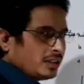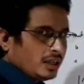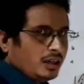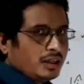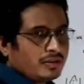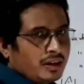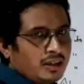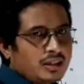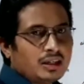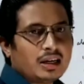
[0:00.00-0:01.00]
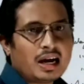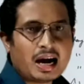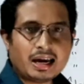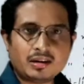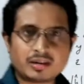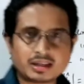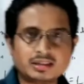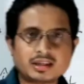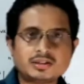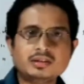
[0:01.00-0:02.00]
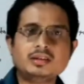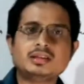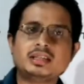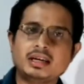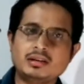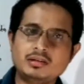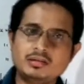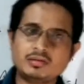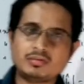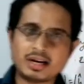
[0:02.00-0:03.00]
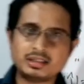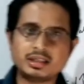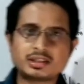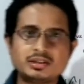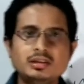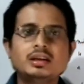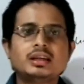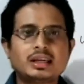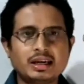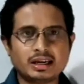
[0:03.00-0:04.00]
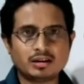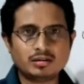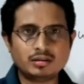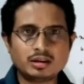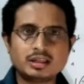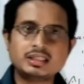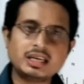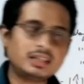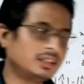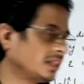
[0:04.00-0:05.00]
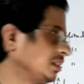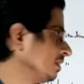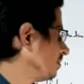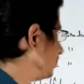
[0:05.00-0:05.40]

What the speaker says: are different. I along x direction, j along y direction, k along z direction.